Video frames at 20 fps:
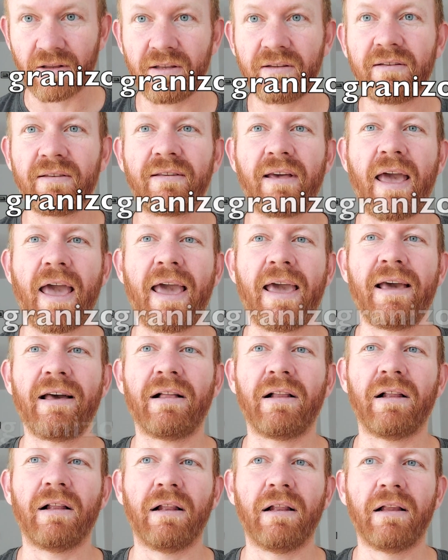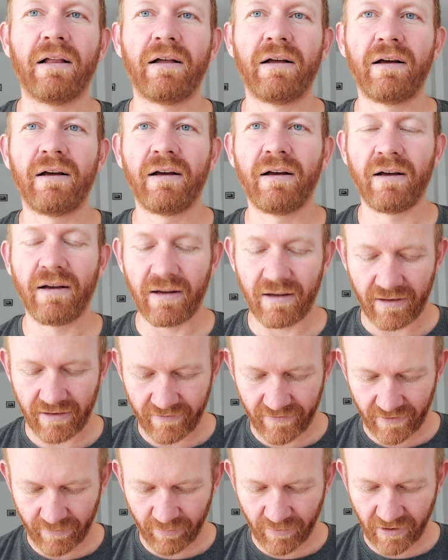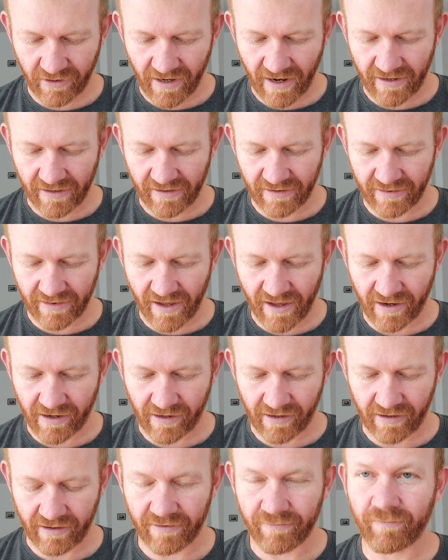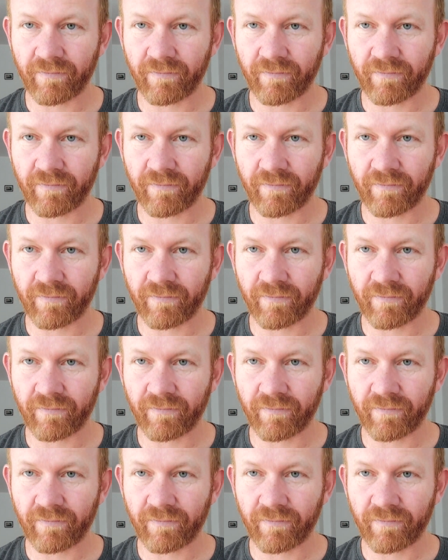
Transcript: This is hail. The verb granizar,